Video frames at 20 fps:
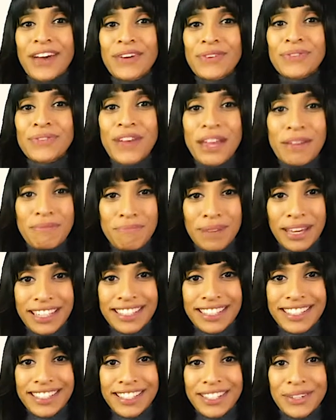
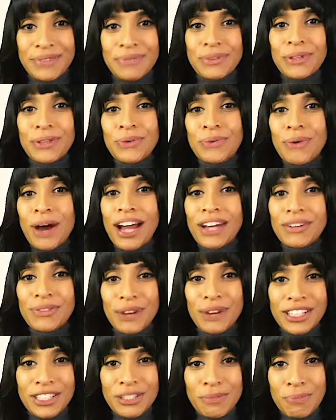FameBit, with a wide
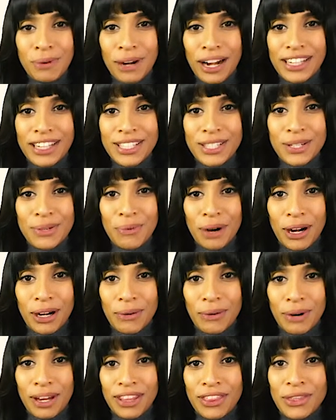range of brands to work
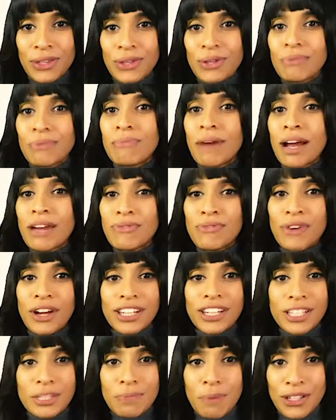with, you might find a
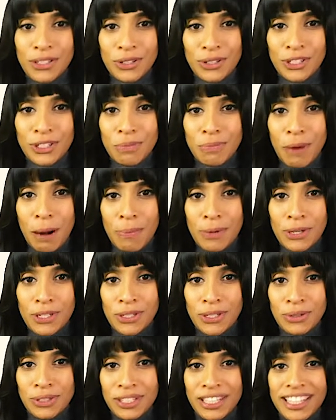sponsorship
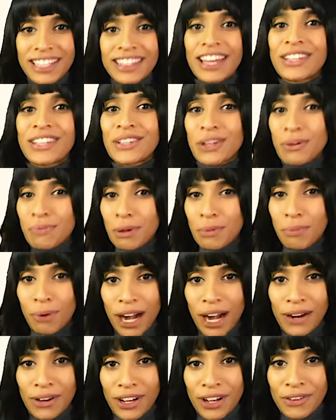opportunity that you'll be
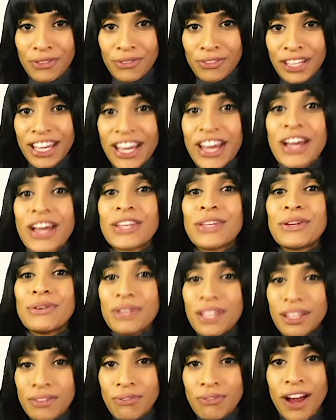proud of. You
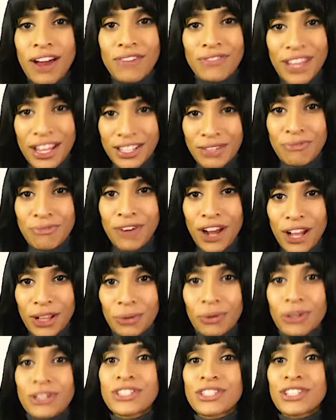need 5,000
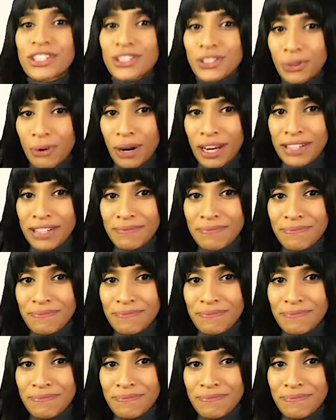followers to join.